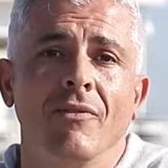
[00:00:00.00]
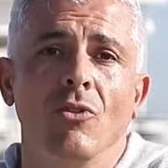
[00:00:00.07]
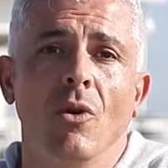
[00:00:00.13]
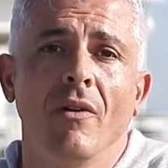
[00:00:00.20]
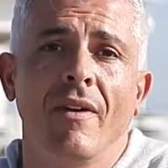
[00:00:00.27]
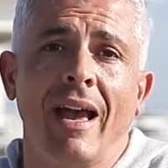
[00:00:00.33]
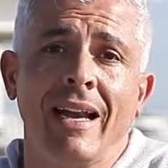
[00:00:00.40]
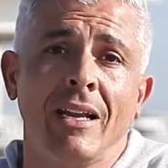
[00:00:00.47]
if you
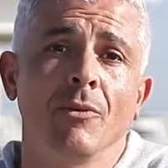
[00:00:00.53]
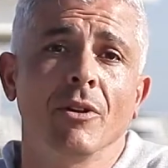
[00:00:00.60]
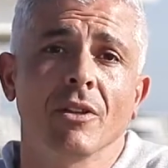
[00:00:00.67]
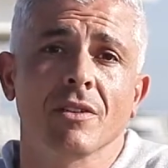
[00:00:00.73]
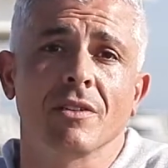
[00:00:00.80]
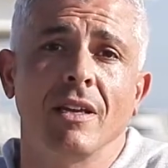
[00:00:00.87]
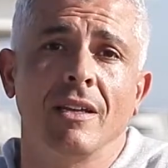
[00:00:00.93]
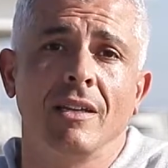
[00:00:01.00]
have any real
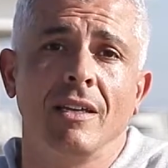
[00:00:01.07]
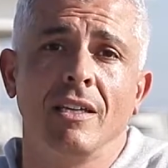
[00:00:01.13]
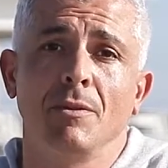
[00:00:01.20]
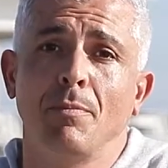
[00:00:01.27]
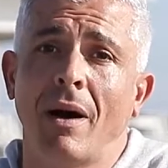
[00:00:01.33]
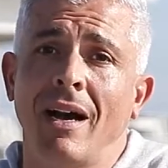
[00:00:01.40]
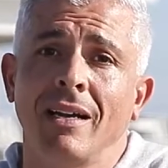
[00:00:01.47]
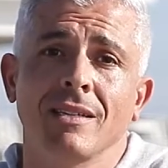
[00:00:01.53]
estate needs,
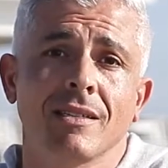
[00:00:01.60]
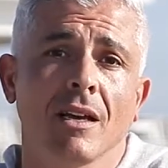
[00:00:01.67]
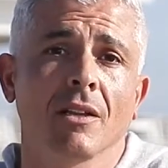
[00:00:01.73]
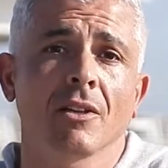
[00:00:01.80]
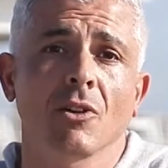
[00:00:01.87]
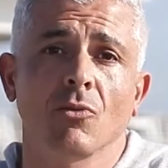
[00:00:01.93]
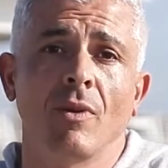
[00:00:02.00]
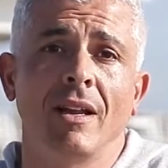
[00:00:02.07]
buying,
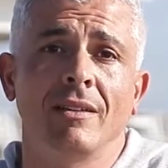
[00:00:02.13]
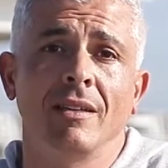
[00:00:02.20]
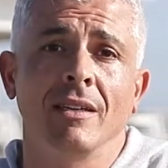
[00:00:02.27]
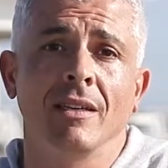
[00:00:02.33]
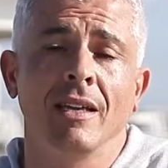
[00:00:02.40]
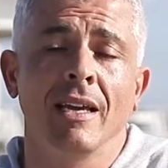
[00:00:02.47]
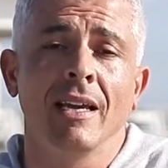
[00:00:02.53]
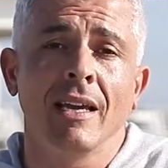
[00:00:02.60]
selling, or
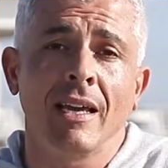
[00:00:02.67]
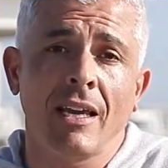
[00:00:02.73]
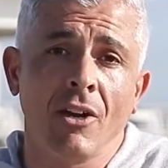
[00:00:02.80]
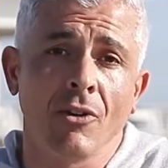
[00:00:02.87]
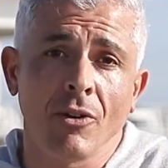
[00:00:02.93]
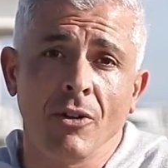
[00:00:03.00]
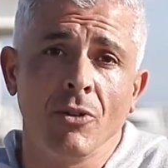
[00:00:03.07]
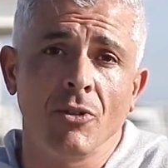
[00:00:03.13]
renting
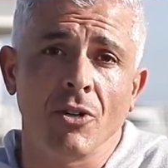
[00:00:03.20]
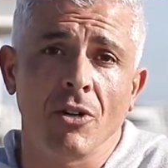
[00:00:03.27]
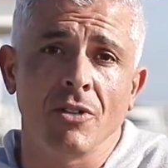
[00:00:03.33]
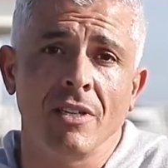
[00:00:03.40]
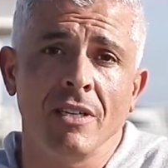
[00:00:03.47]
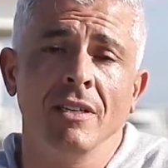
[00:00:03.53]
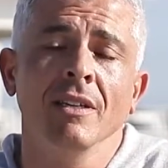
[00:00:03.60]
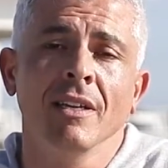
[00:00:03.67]
here in New
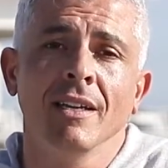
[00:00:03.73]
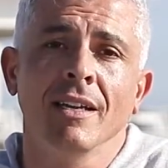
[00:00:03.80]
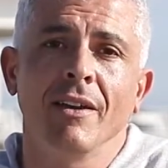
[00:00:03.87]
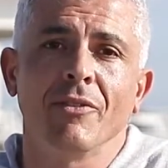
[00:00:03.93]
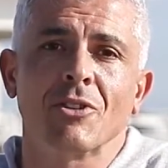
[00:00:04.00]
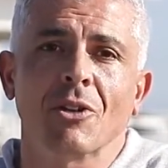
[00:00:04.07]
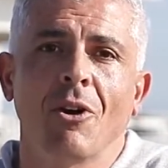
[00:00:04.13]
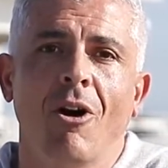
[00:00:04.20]
Jersey,
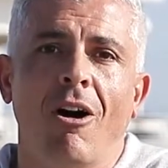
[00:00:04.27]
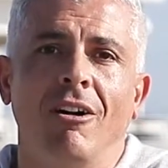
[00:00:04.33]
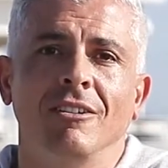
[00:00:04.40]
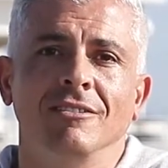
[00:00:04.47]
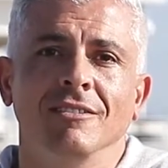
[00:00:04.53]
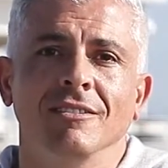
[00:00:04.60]
give us a call.